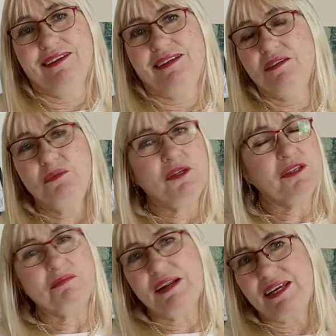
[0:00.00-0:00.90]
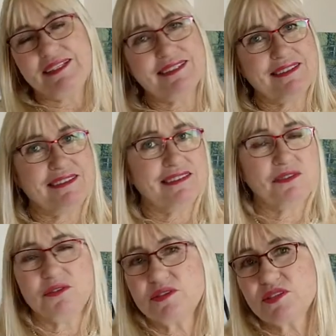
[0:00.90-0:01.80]
in workplaces
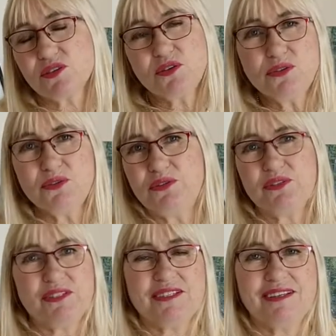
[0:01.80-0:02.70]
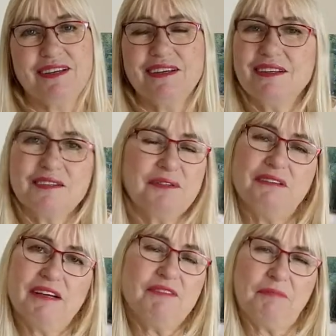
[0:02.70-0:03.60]
or schools,
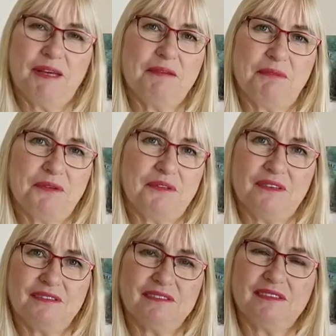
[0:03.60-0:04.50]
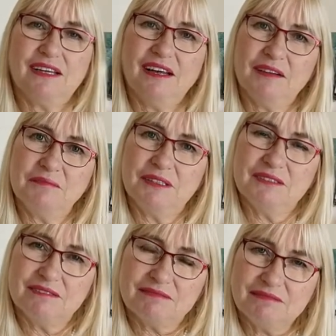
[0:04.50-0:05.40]
wherever people come
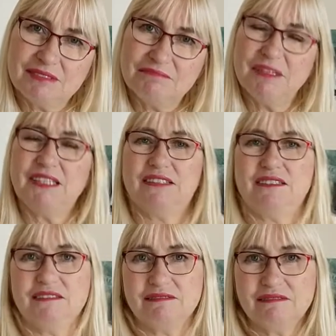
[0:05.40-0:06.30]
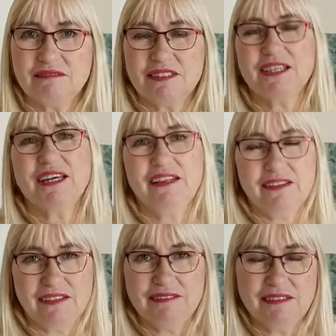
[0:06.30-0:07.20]
and meet
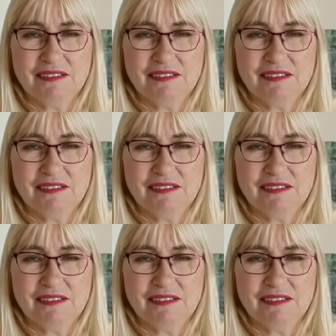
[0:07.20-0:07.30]
together.